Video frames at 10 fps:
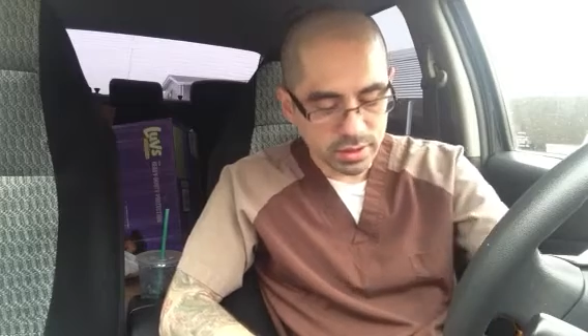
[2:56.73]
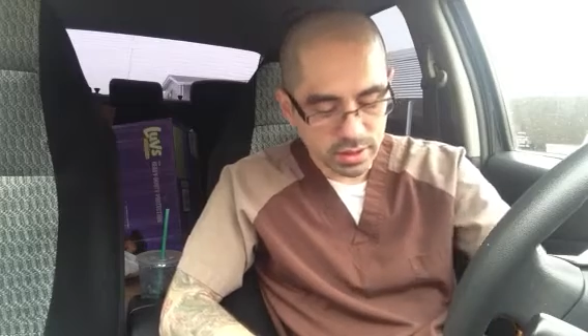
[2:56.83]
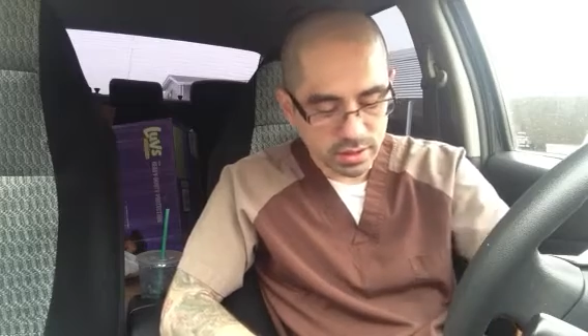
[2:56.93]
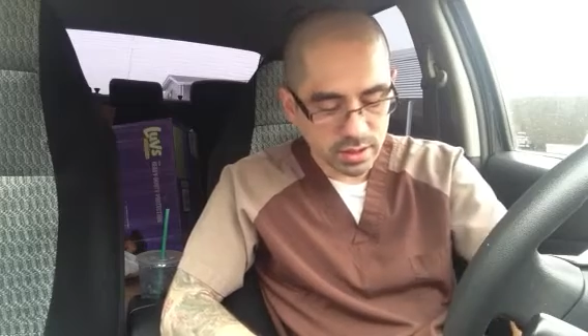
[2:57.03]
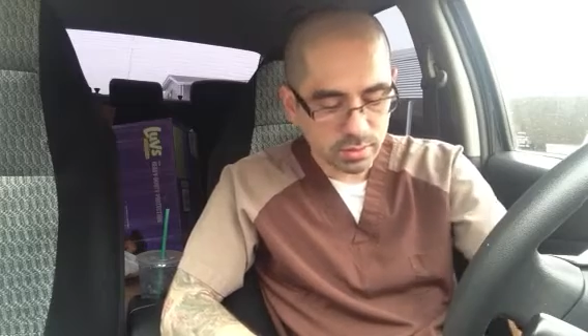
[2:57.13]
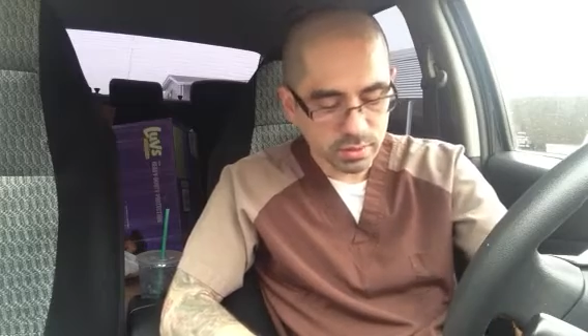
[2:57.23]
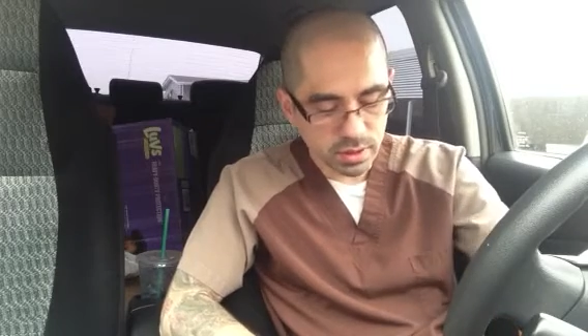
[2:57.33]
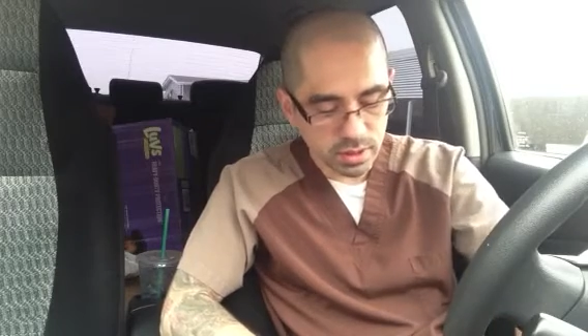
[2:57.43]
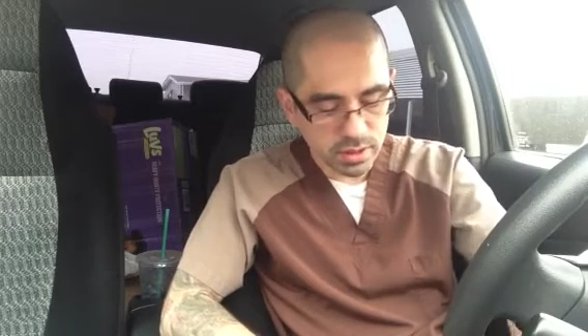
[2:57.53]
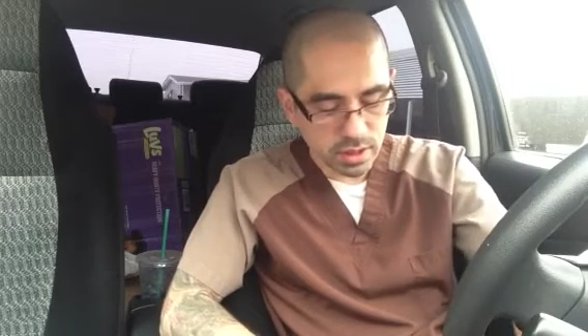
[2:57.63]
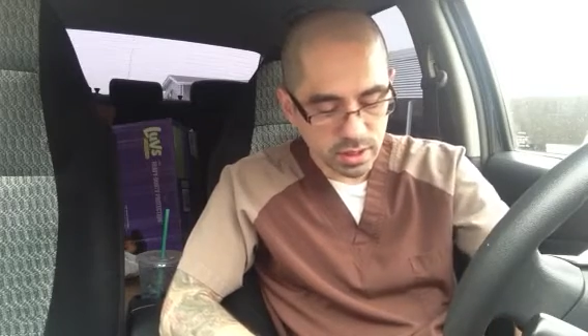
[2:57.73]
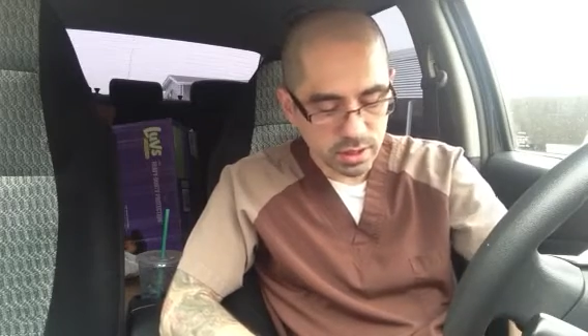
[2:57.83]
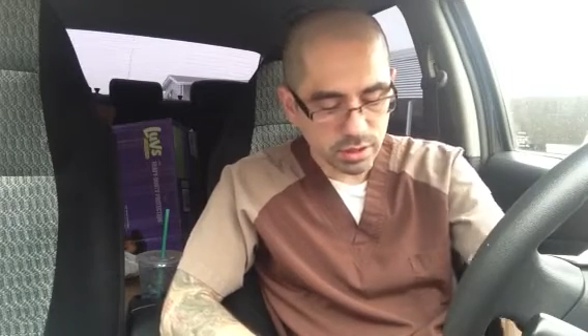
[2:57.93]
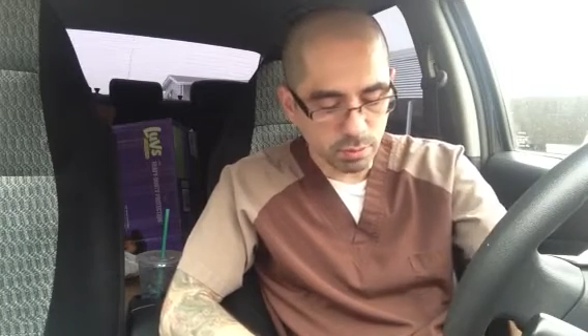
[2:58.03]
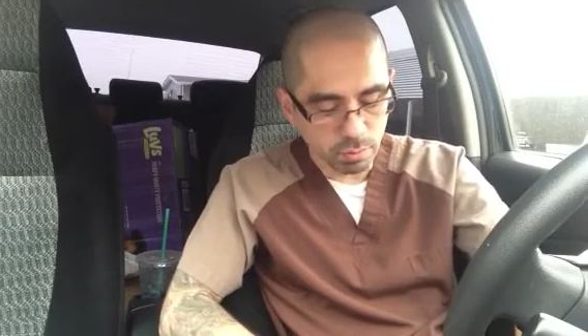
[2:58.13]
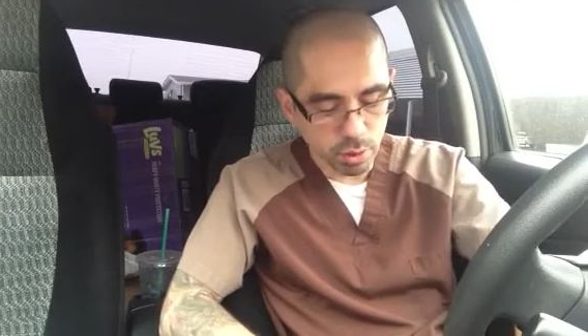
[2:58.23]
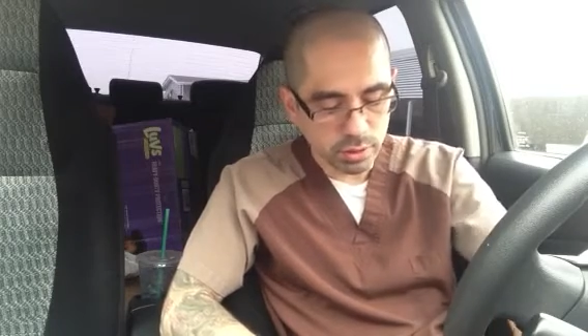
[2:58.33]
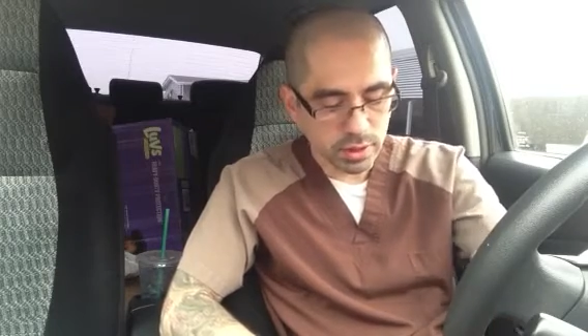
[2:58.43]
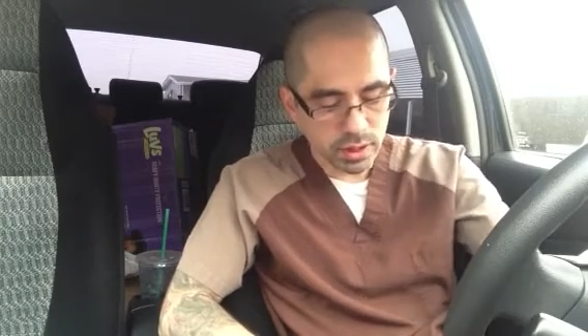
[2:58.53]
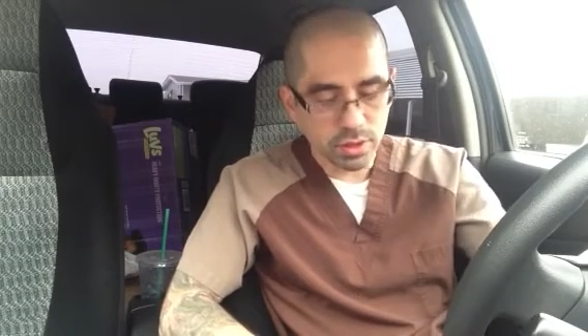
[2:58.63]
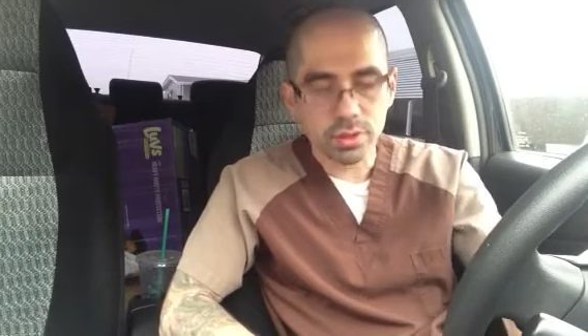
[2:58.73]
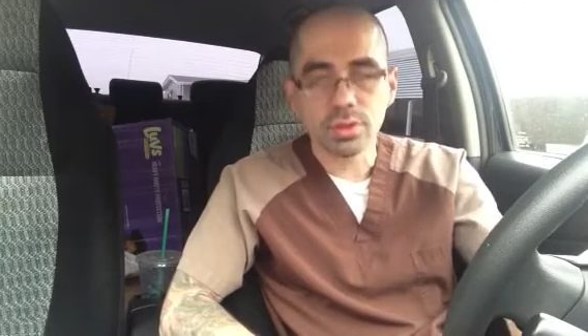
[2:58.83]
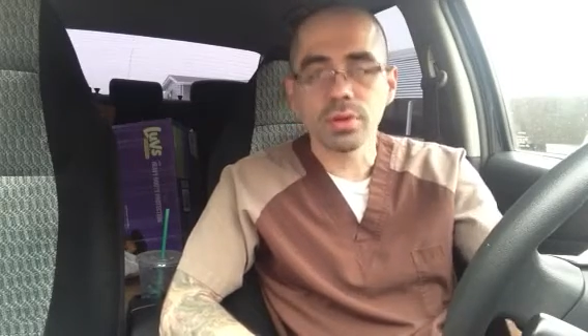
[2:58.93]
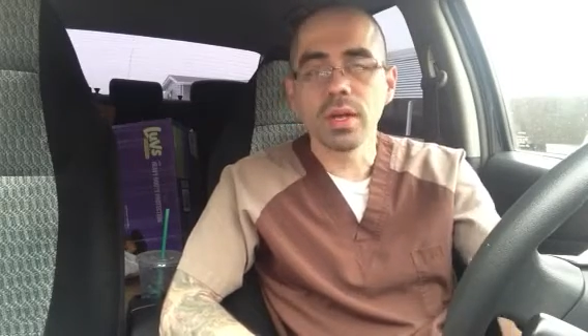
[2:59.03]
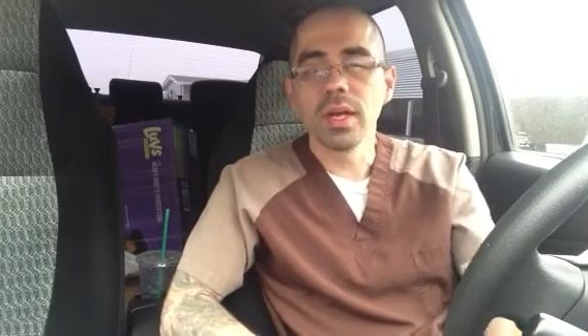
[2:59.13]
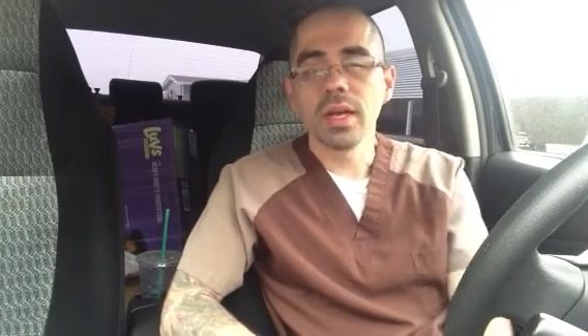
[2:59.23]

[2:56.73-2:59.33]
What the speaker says: because sometimes they just don't post it in your store